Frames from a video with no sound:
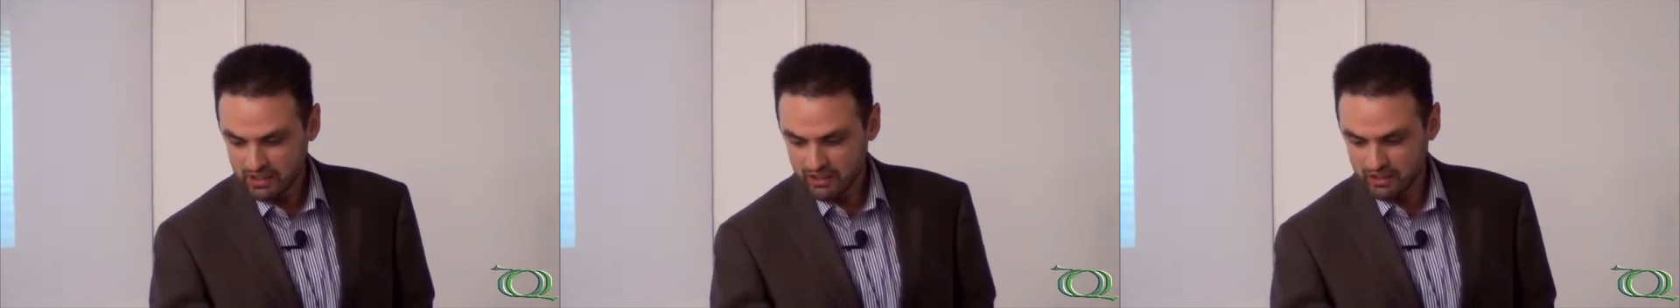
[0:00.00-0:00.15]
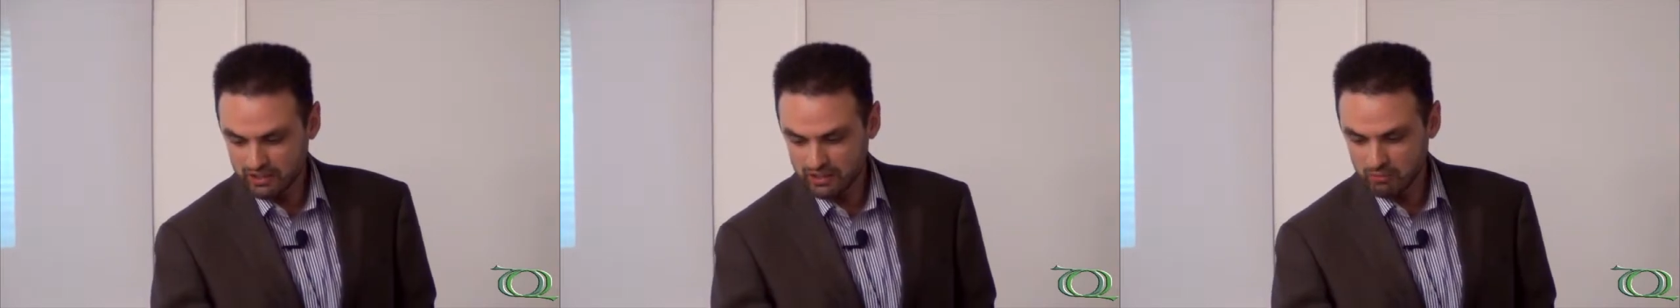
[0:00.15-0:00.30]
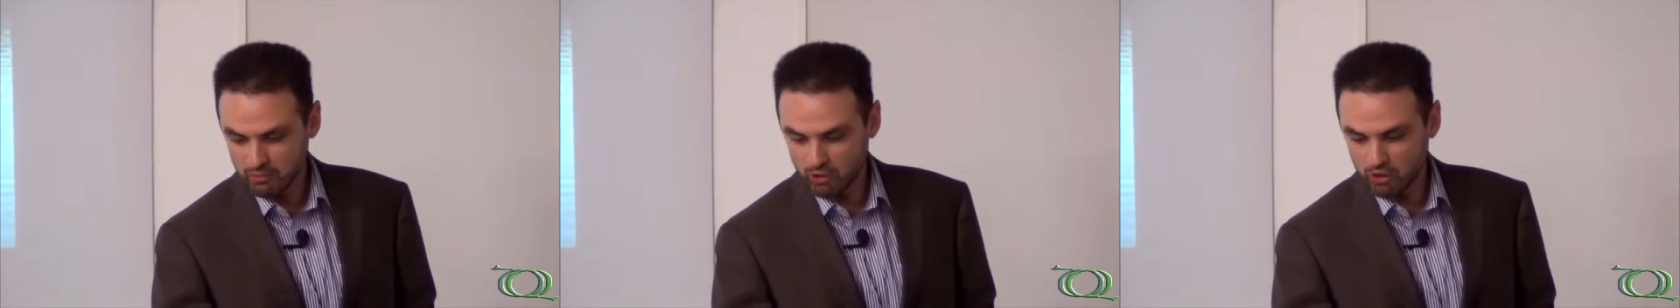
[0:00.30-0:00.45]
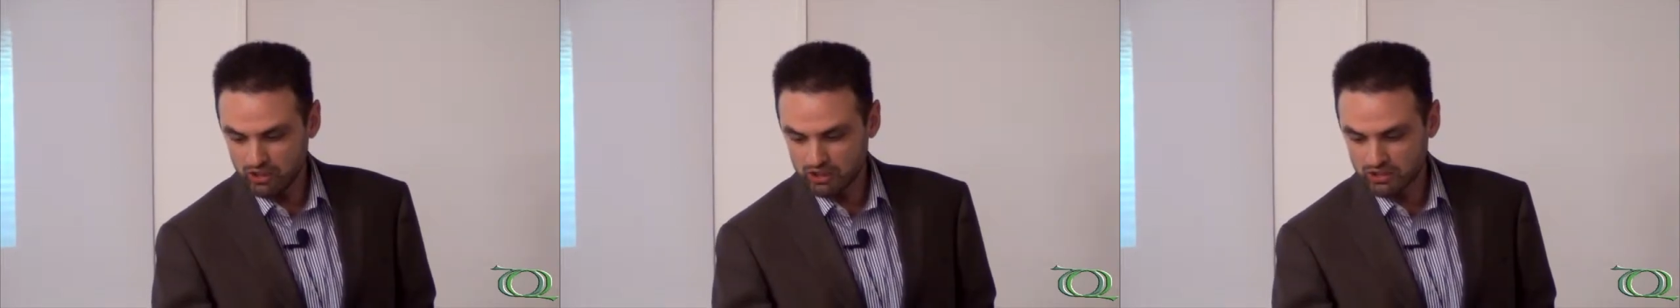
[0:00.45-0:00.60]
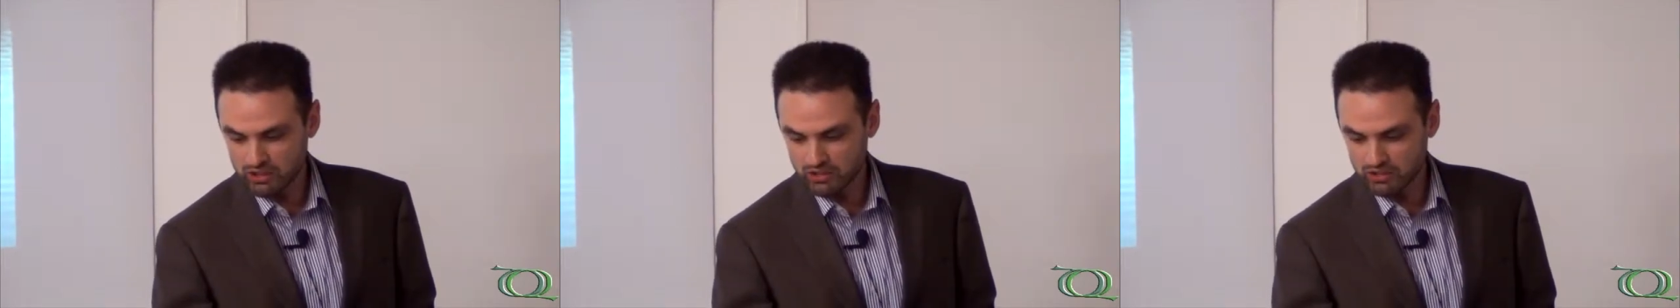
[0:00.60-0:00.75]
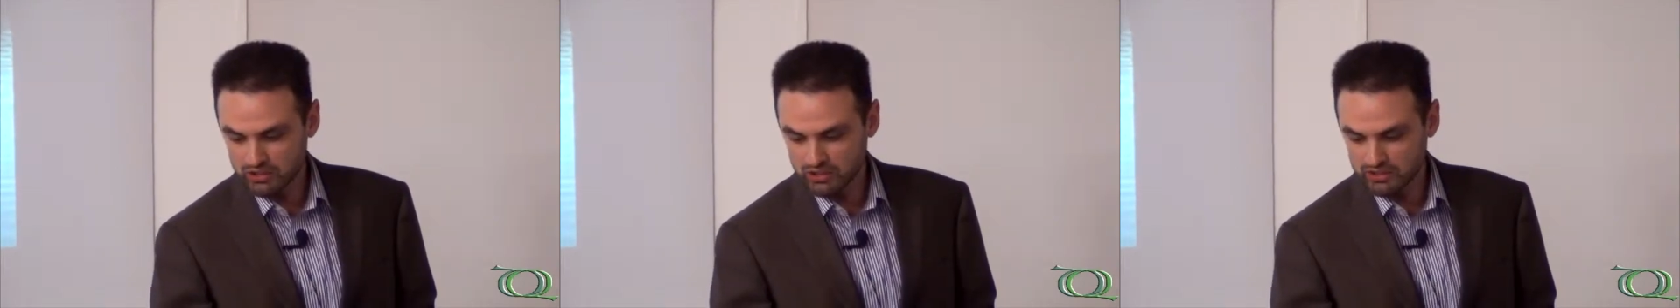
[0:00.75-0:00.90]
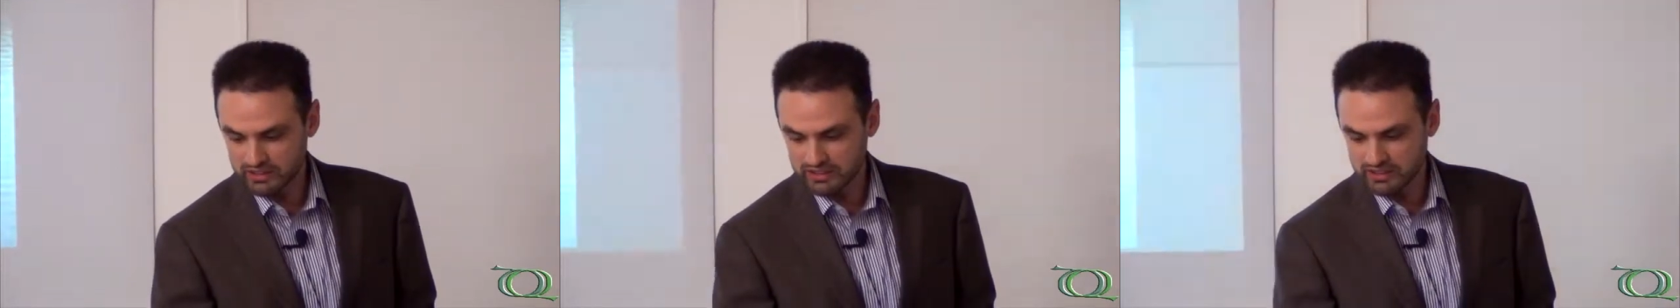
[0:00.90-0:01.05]
on the
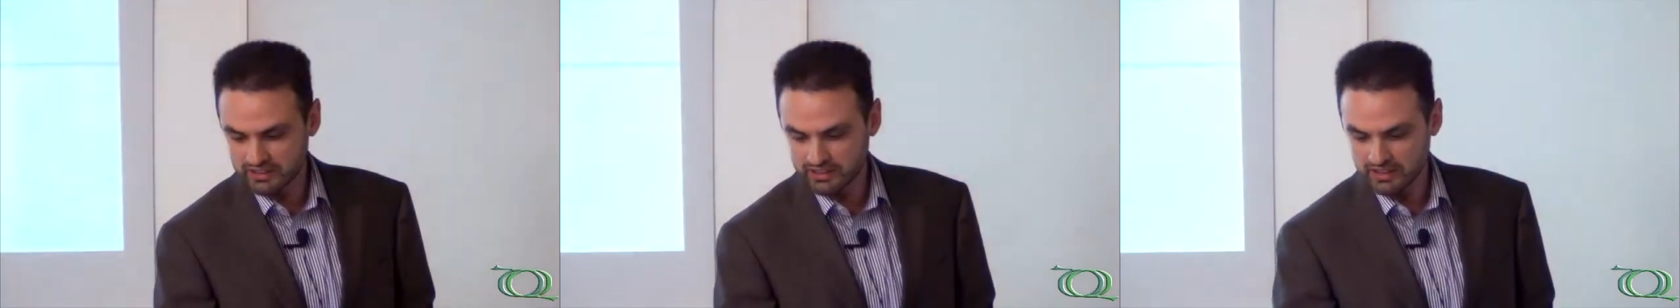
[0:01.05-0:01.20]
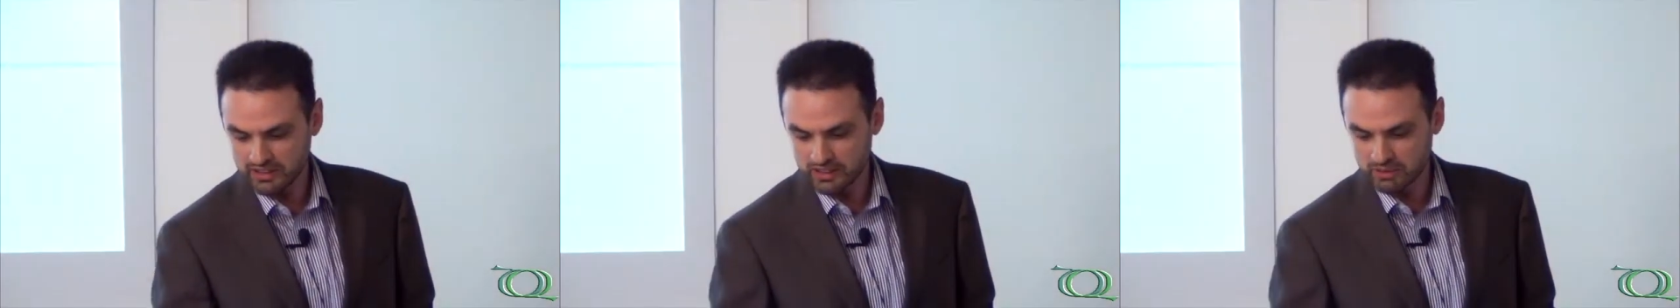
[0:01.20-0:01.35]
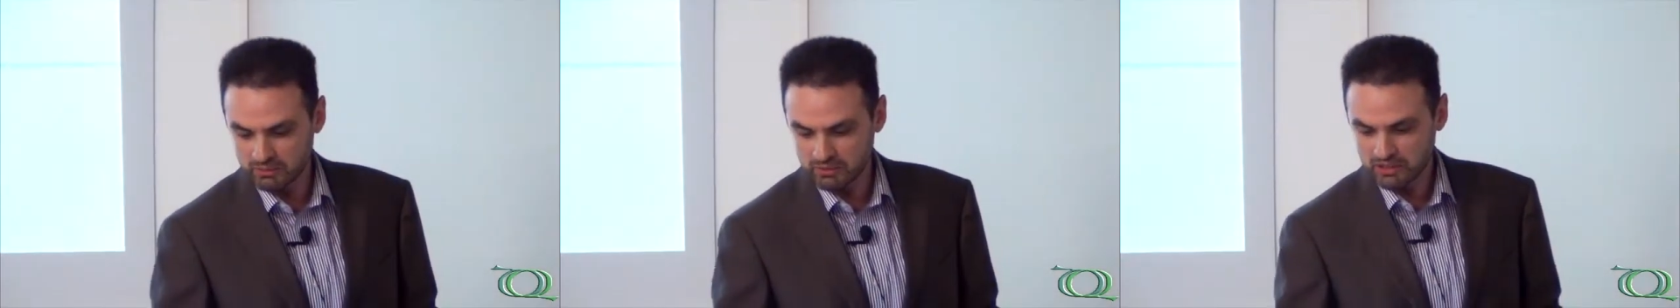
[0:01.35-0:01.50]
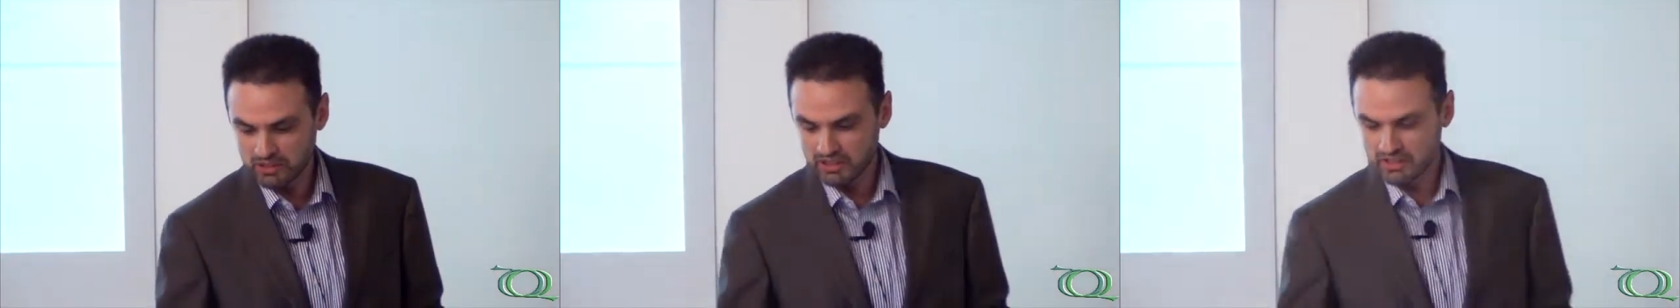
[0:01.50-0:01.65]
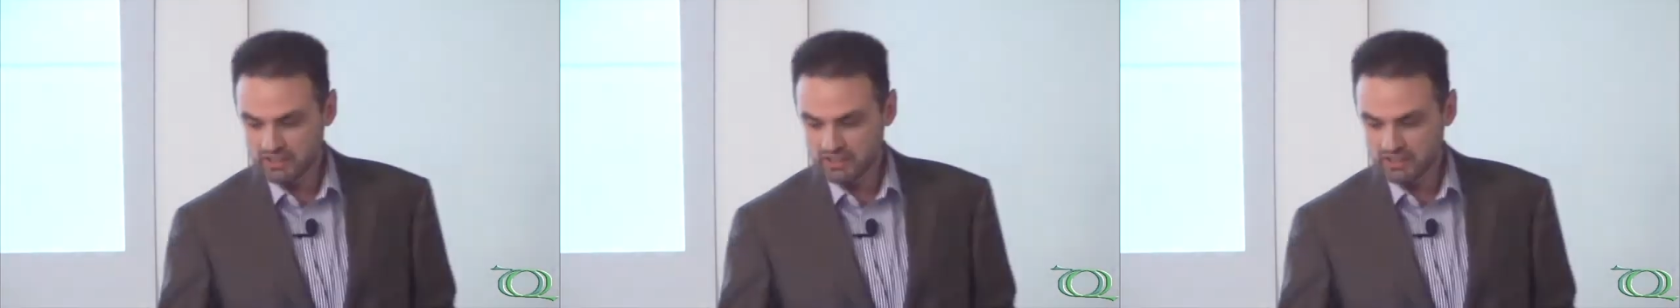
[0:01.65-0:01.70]
molecules all the time.